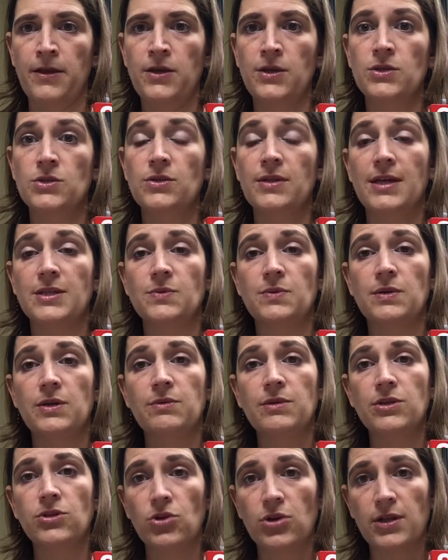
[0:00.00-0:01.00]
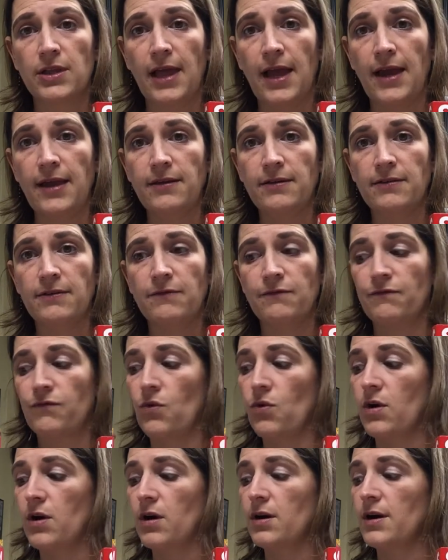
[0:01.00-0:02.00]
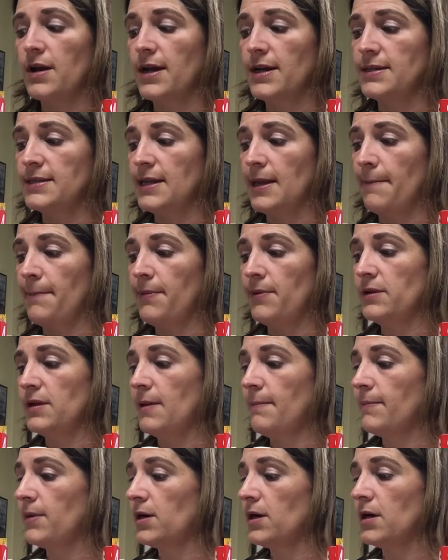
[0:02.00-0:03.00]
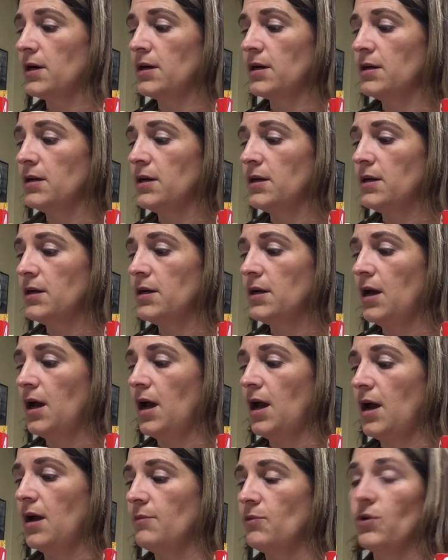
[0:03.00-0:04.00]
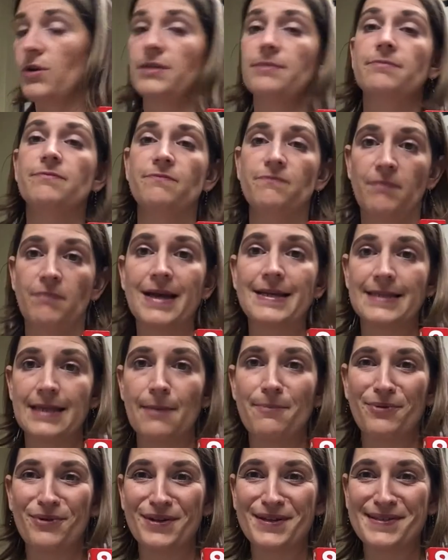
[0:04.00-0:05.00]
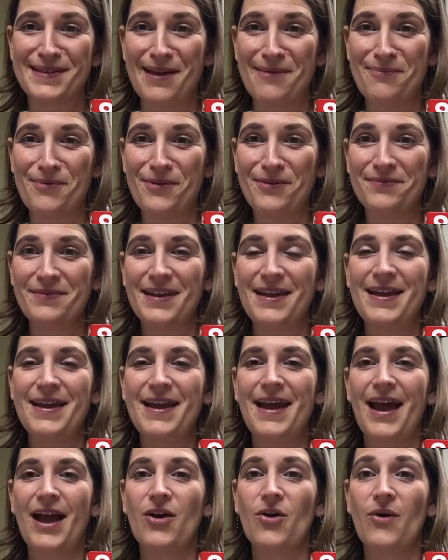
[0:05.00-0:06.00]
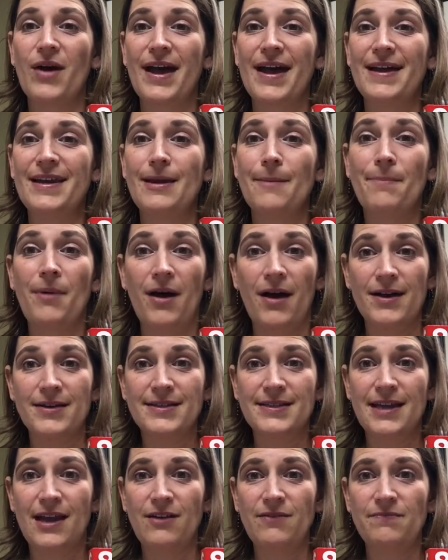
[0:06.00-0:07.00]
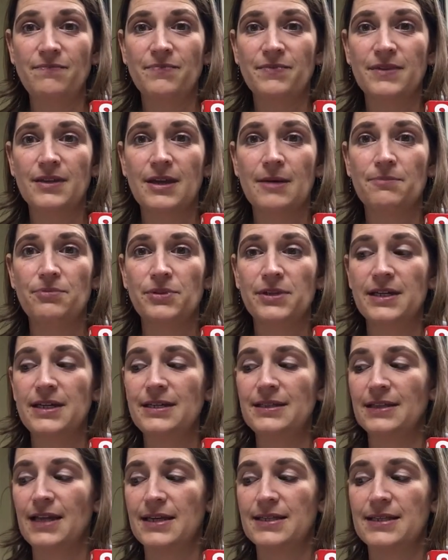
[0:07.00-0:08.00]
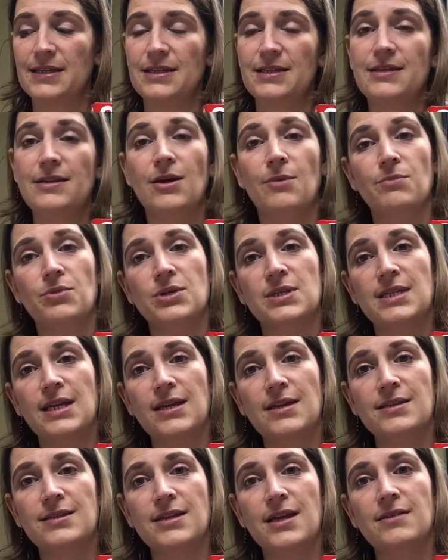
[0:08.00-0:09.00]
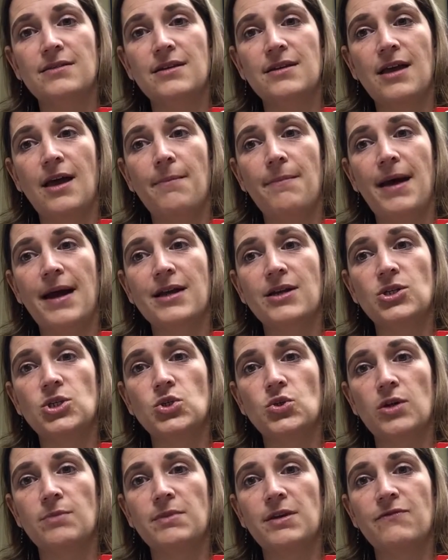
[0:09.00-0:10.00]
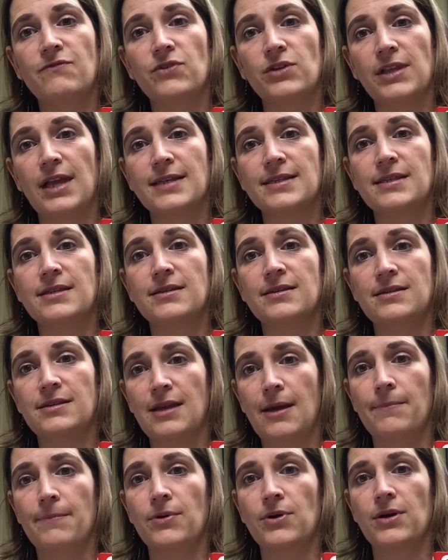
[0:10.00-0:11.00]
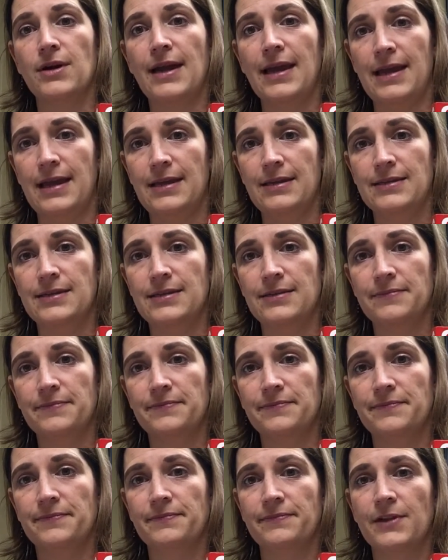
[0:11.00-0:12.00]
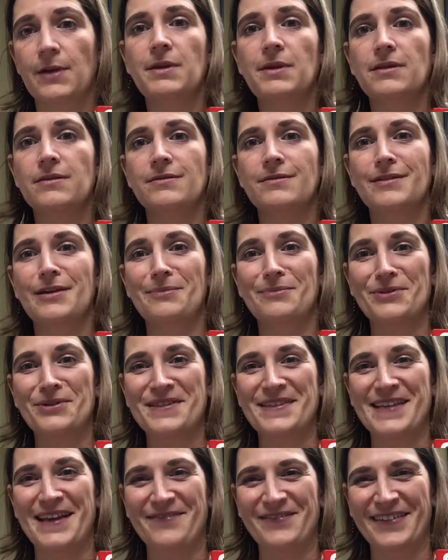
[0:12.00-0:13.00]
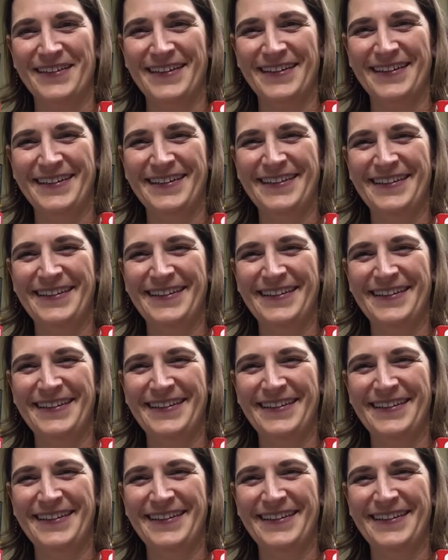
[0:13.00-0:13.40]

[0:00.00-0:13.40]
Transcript: So that's what it would look like for example number, or my sample example. Go ahead and pause now, complete lesson number 6, and then come back and join me for lesson number 8. Number 7.